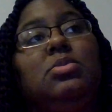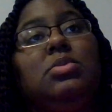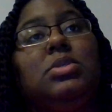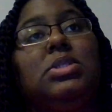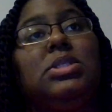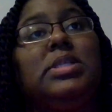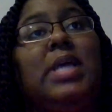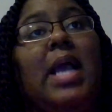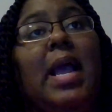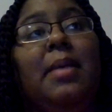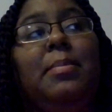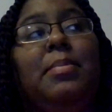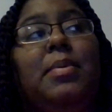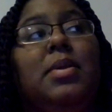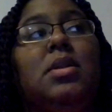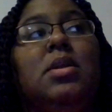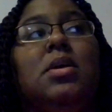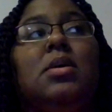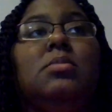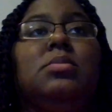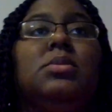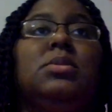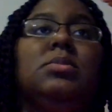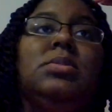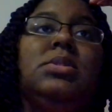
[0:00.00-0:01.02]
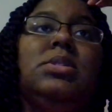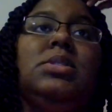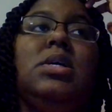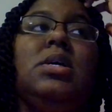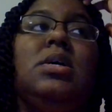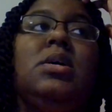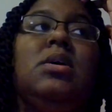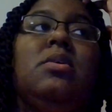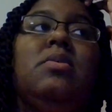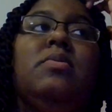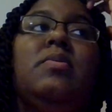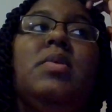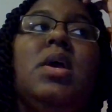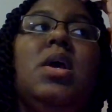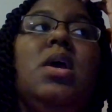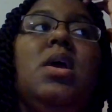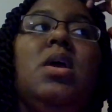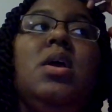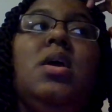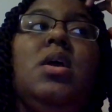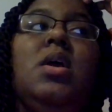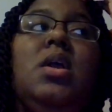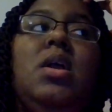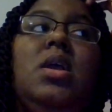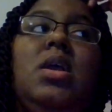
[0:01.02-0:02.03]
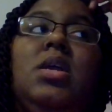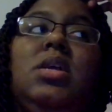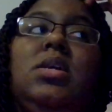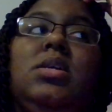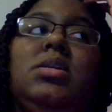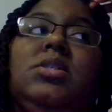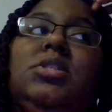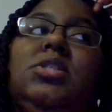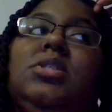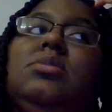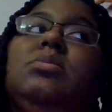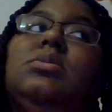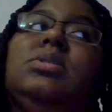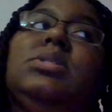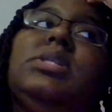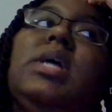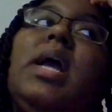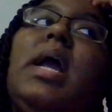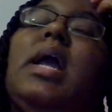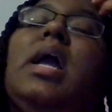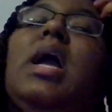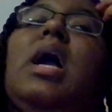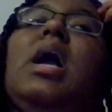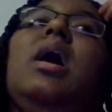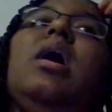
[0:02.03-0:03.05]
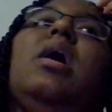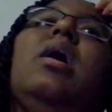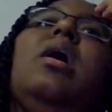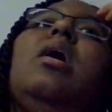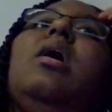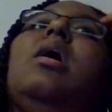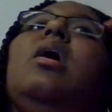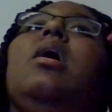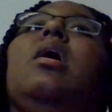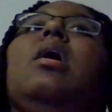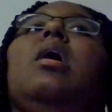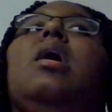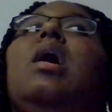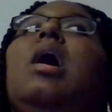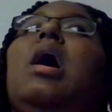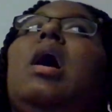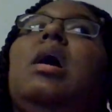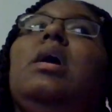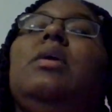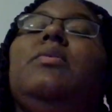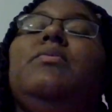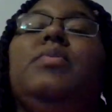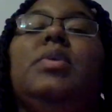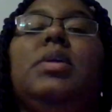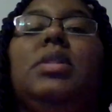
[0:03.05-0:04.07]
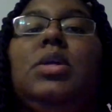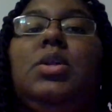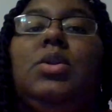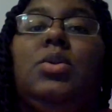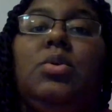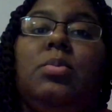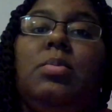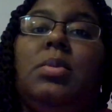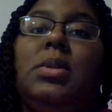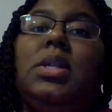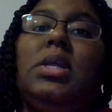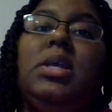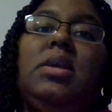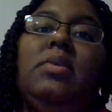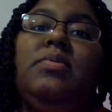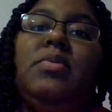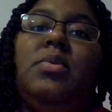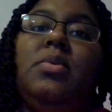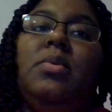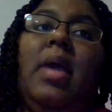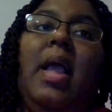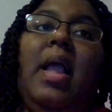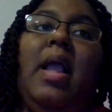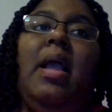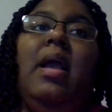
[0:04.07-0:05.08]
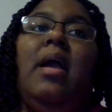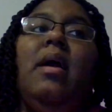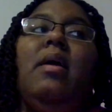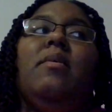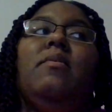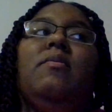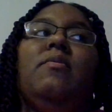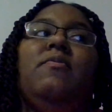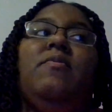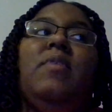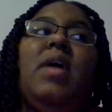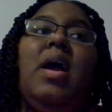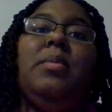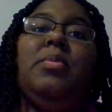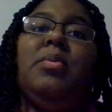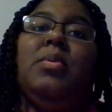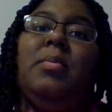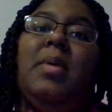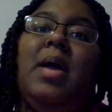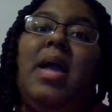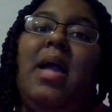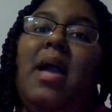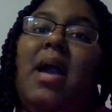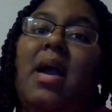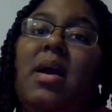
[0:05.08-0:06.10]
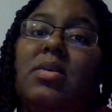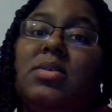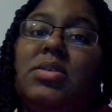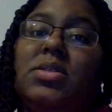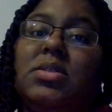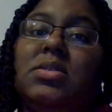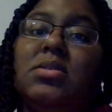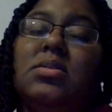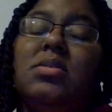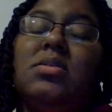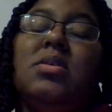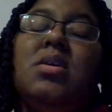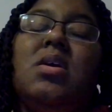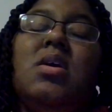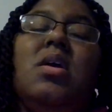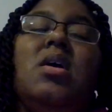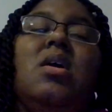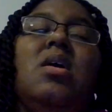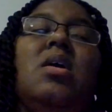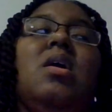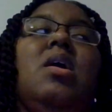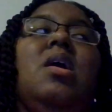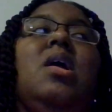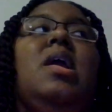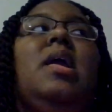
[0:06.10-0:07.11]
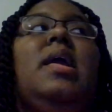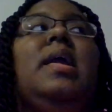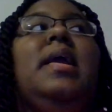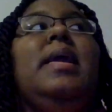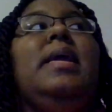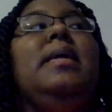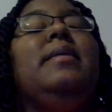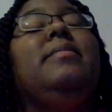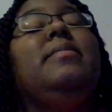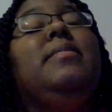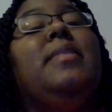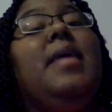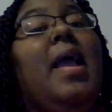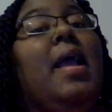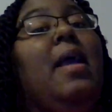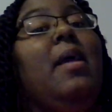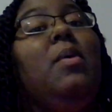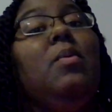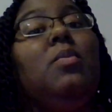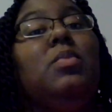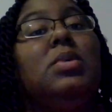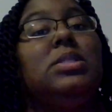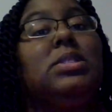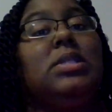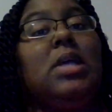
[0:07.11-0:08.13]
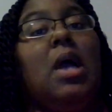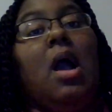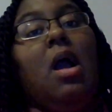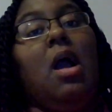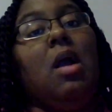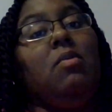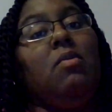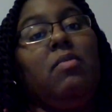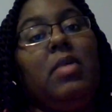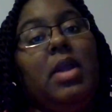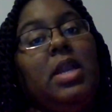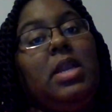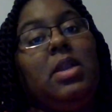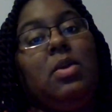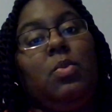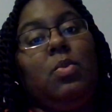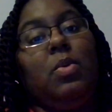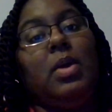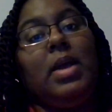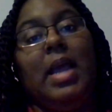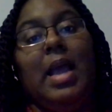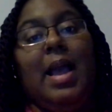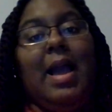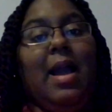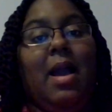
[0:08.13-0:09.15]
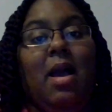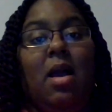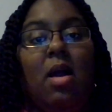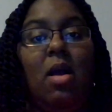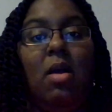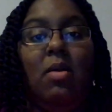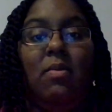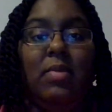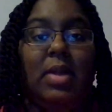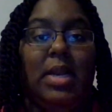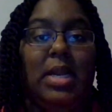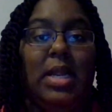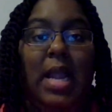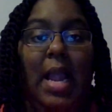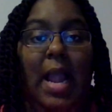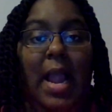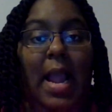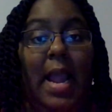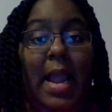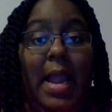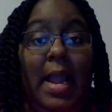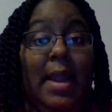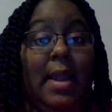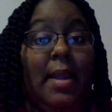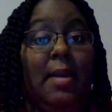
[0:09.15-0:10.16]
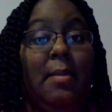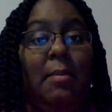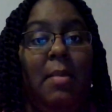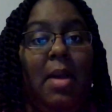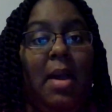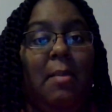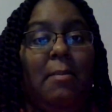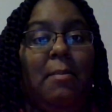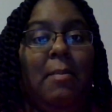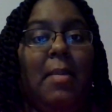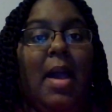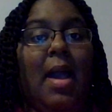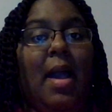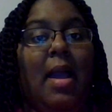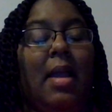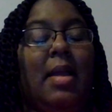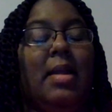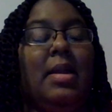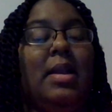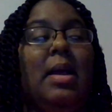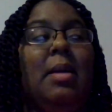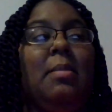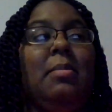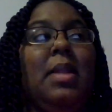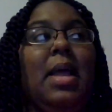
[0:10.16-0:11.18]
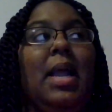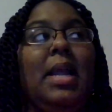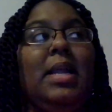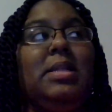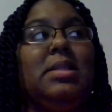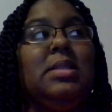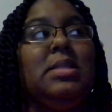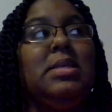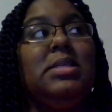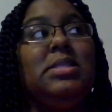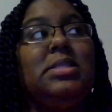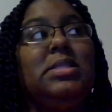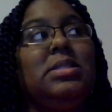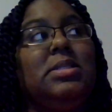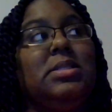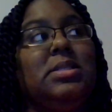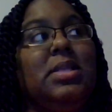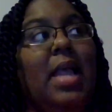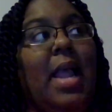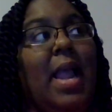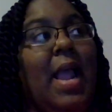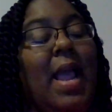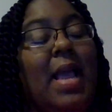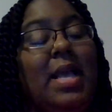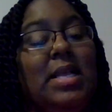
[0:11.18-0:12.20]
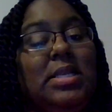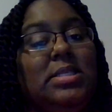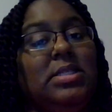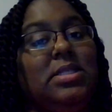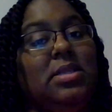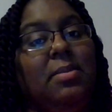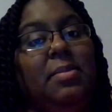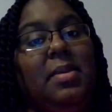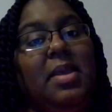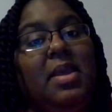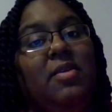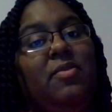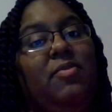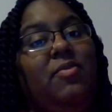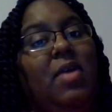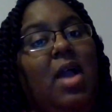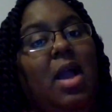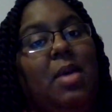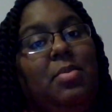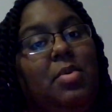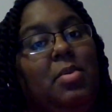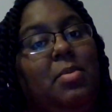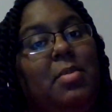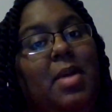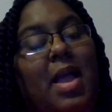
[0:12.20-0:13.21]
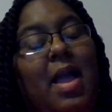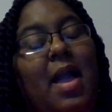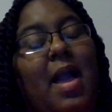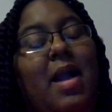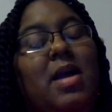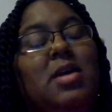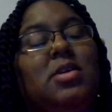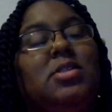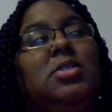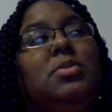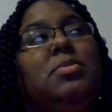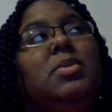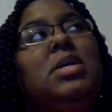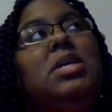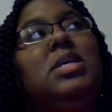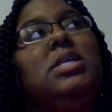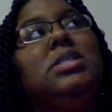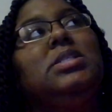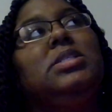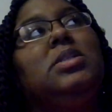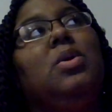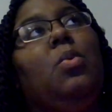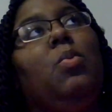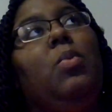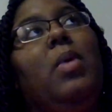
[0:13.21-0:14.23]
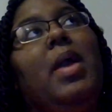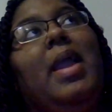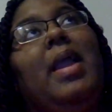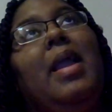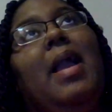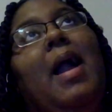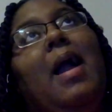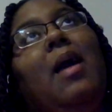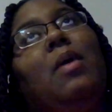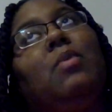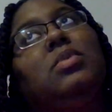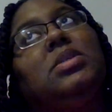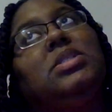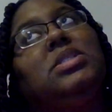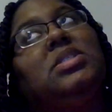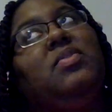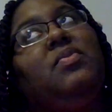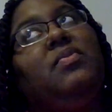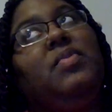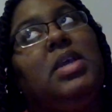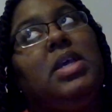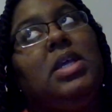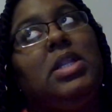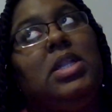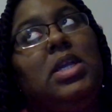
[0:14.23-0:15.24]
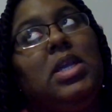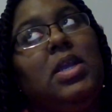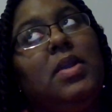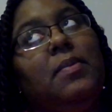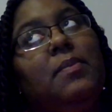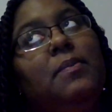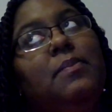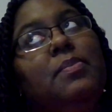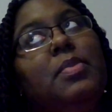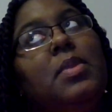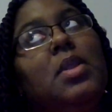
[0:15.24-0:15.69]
was typing up some stuff. And she was like, I really do believe you have fibromyalgia. And that was already what I already had in my mind. I'm like, this has to be fibromyalgia because the way I was feeling,